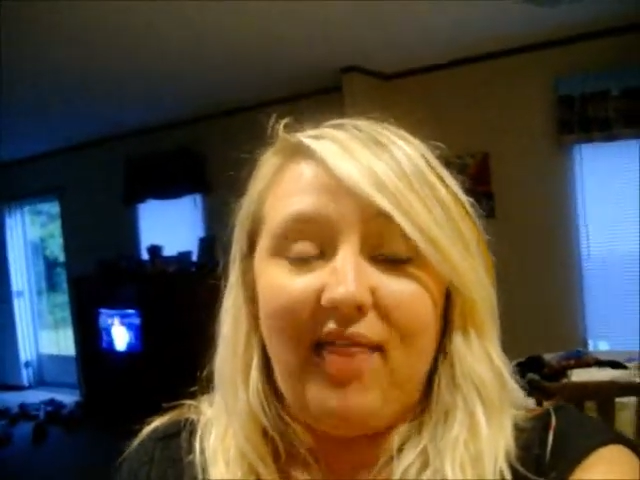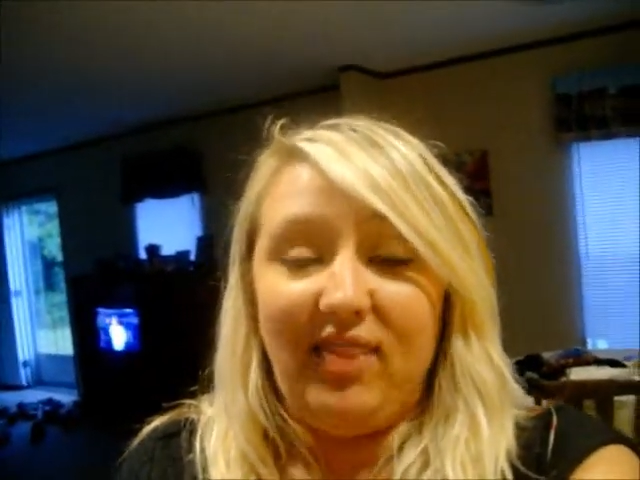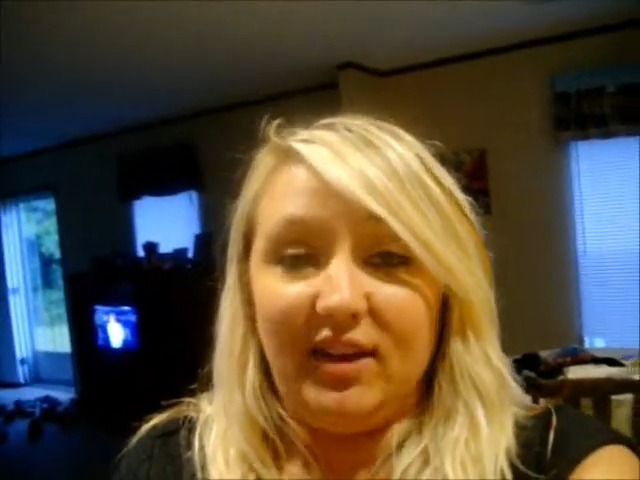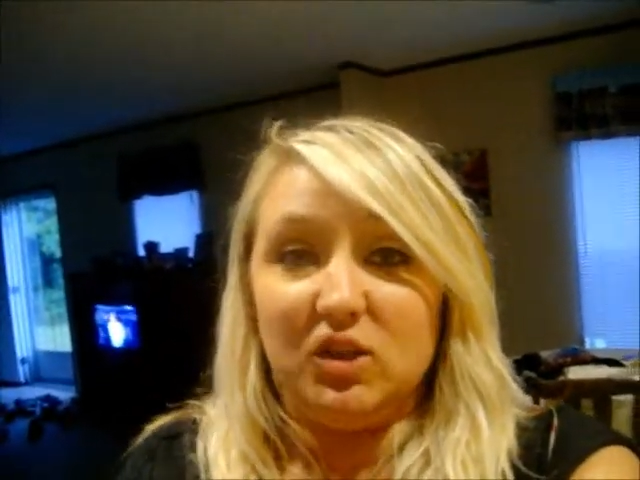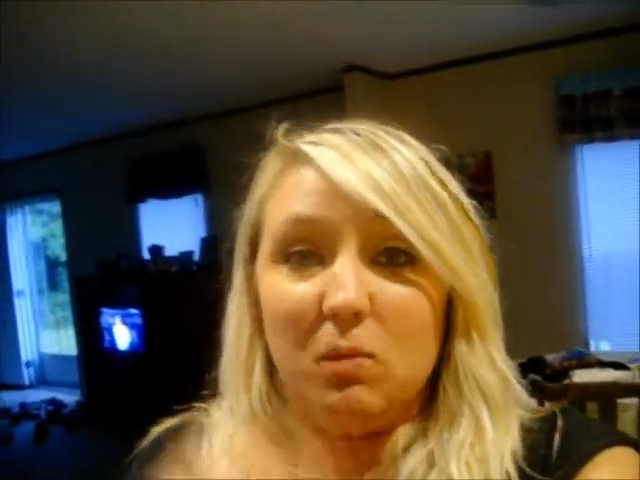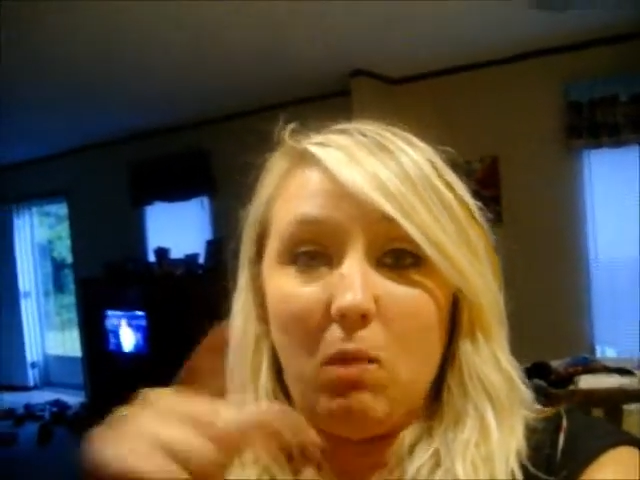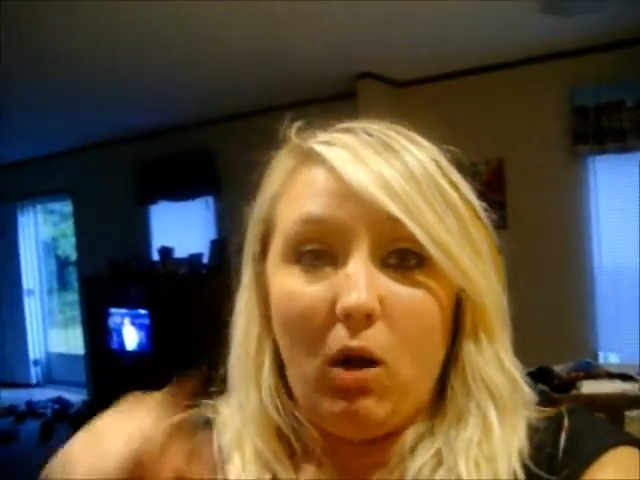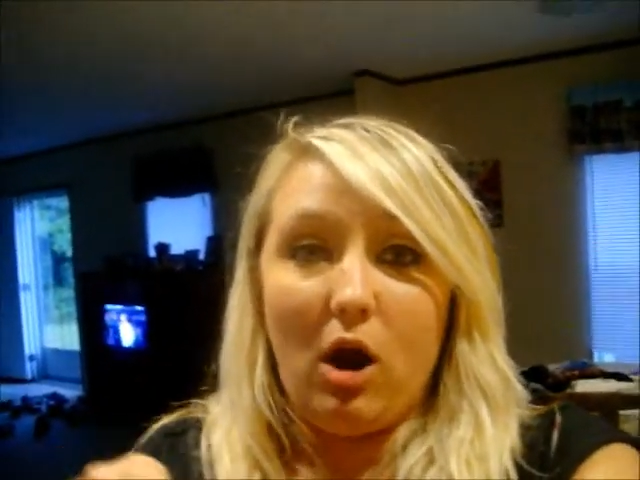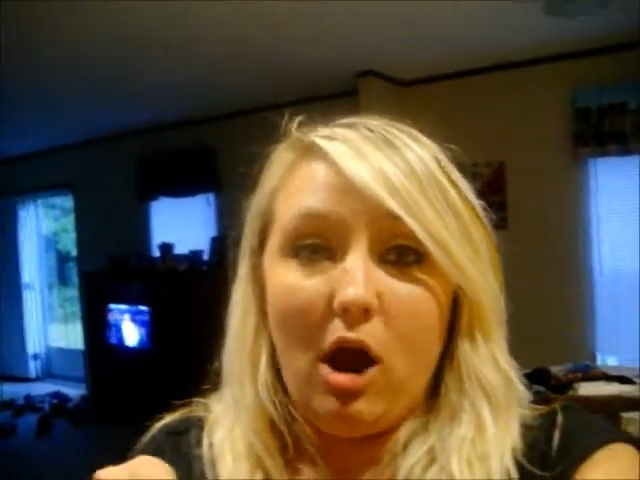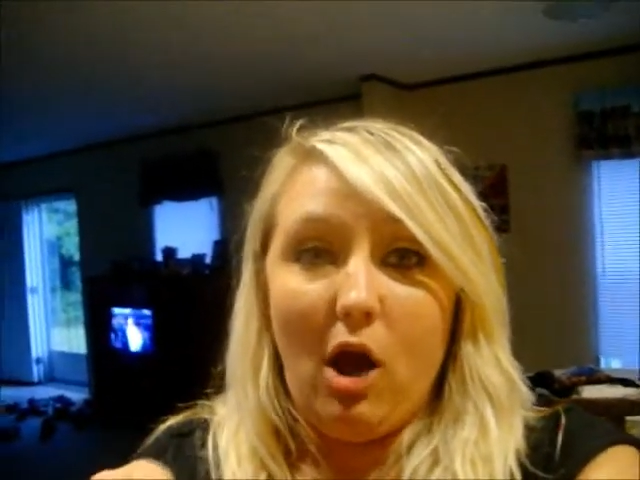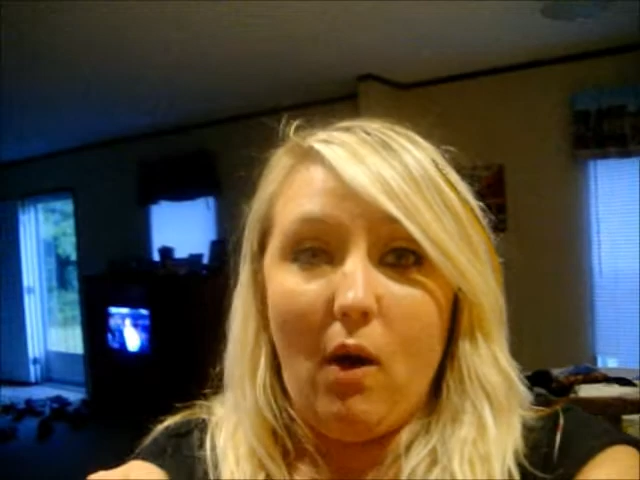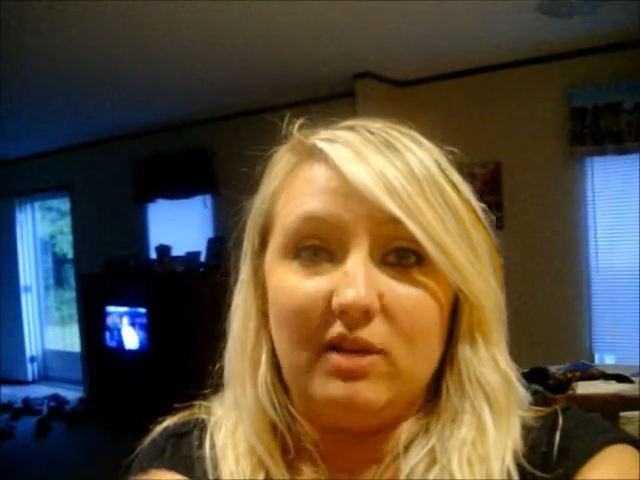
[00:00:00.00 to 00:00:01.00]
And then
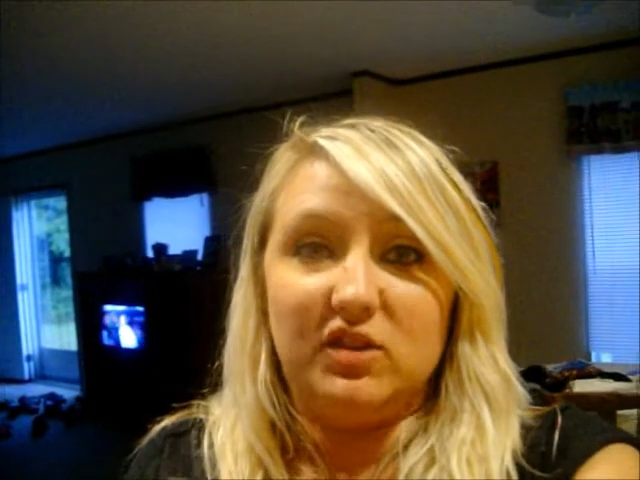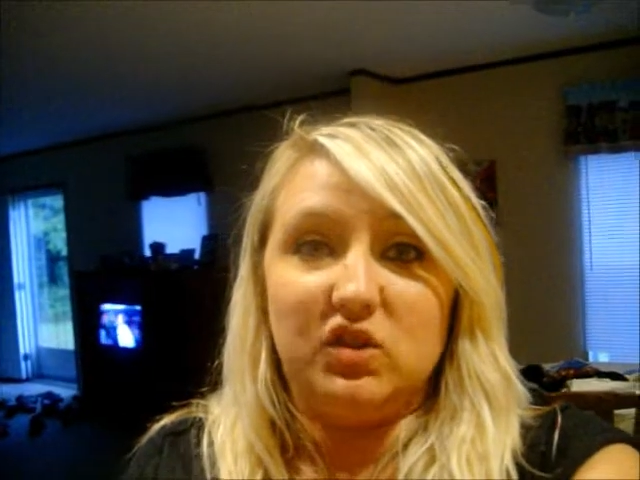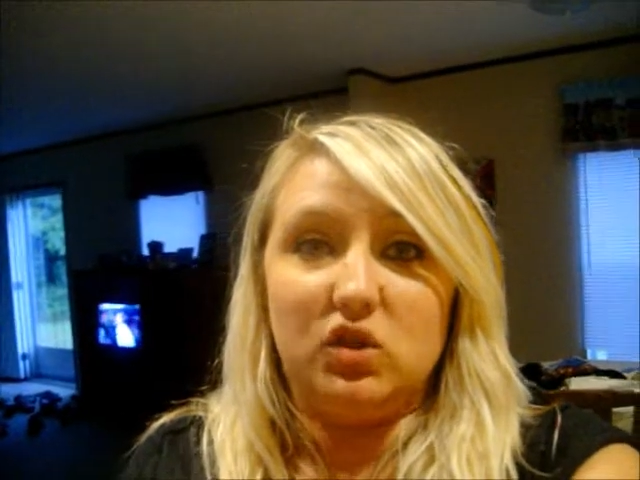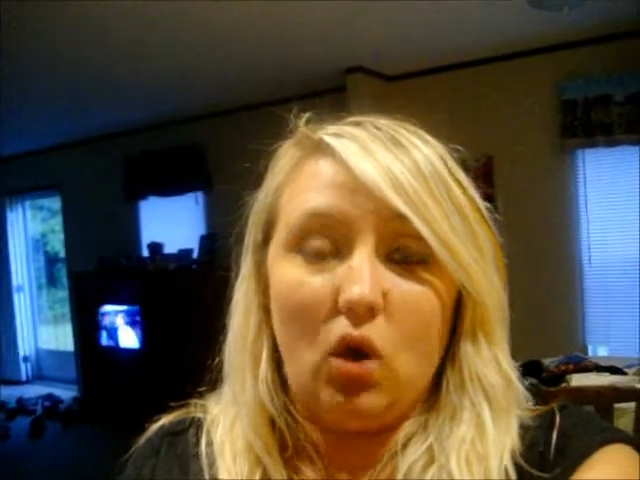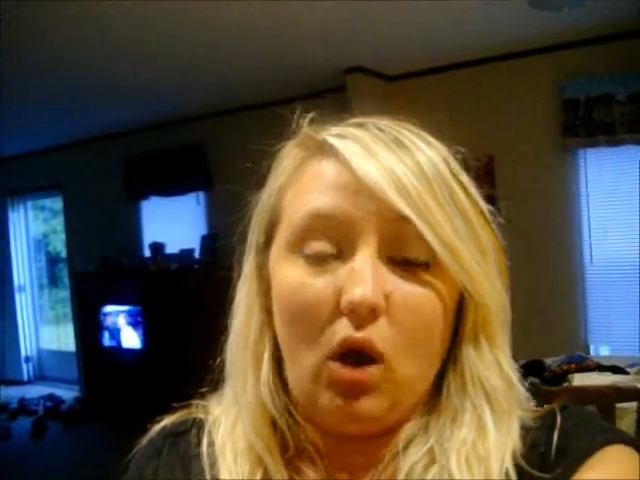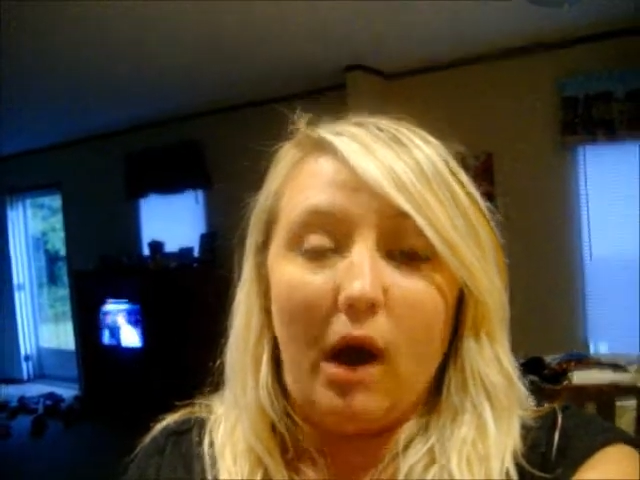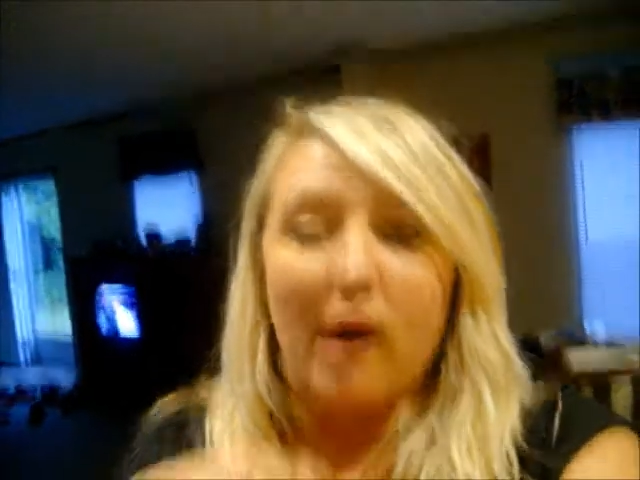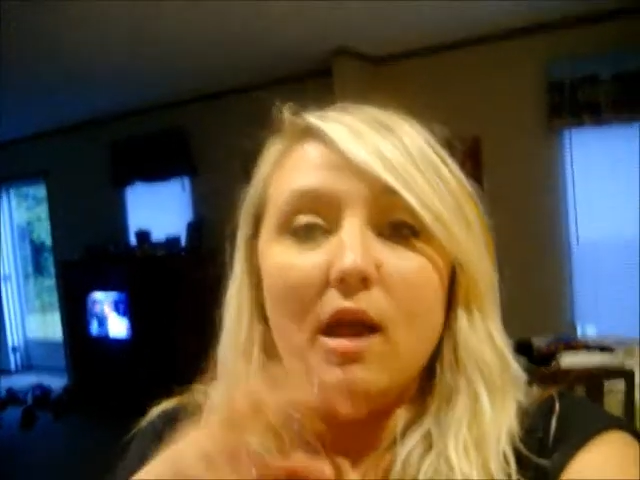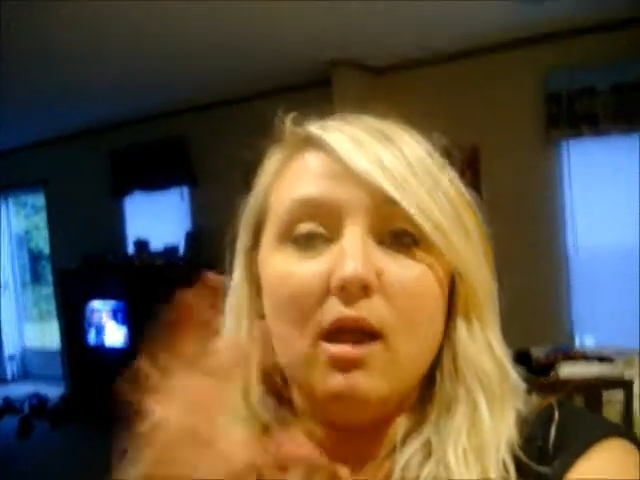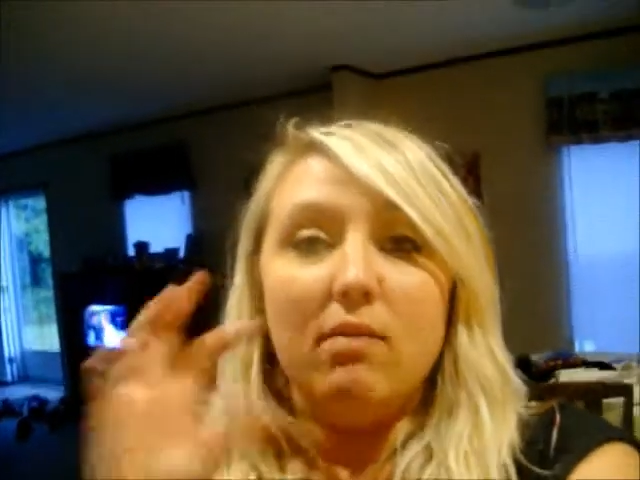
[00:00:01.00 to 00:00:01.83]
tomorrow I'll start